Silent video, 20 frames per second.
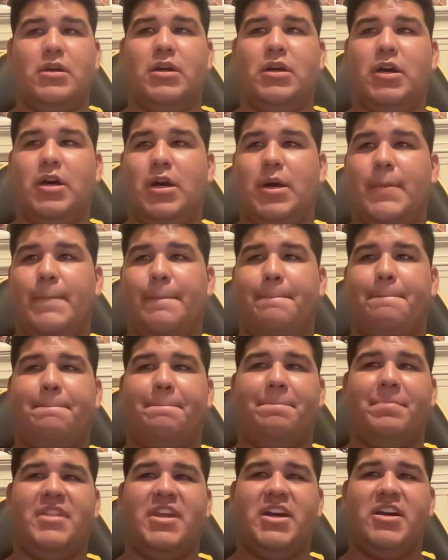Um,
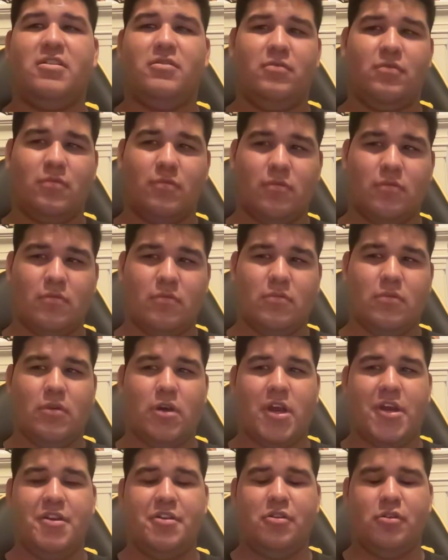now,
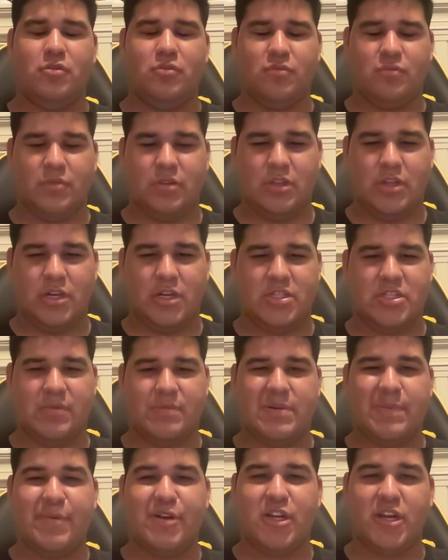I know on
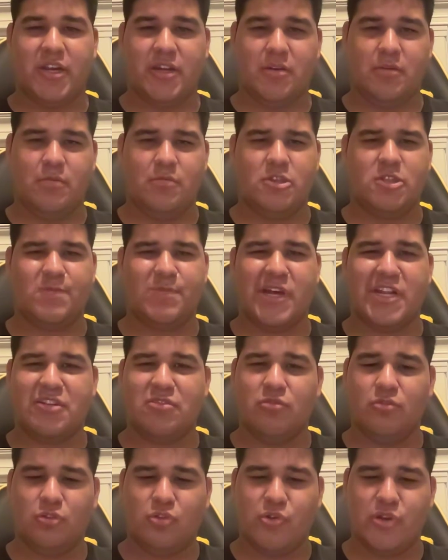September 9,
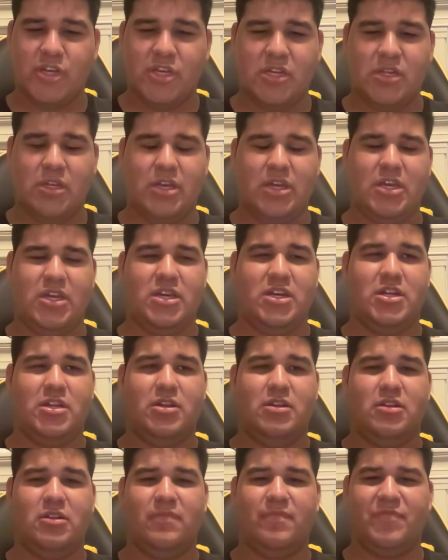Splatoon 3
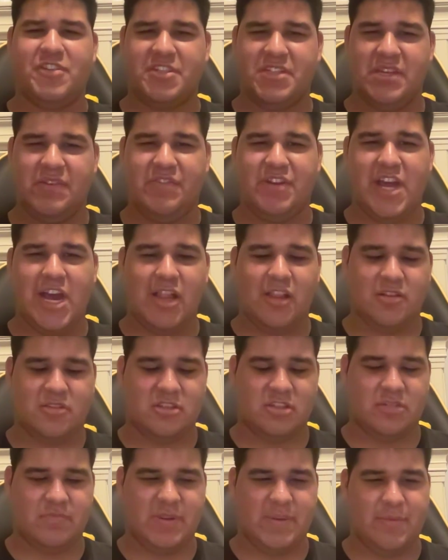and Steven
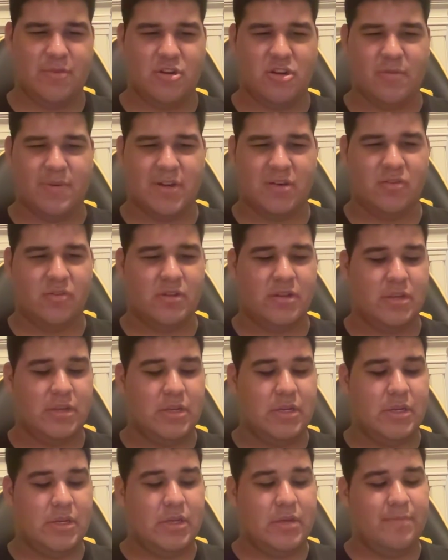Alex's amiibo will come out,
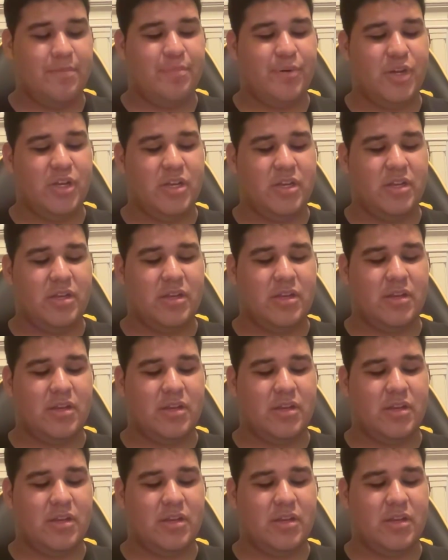but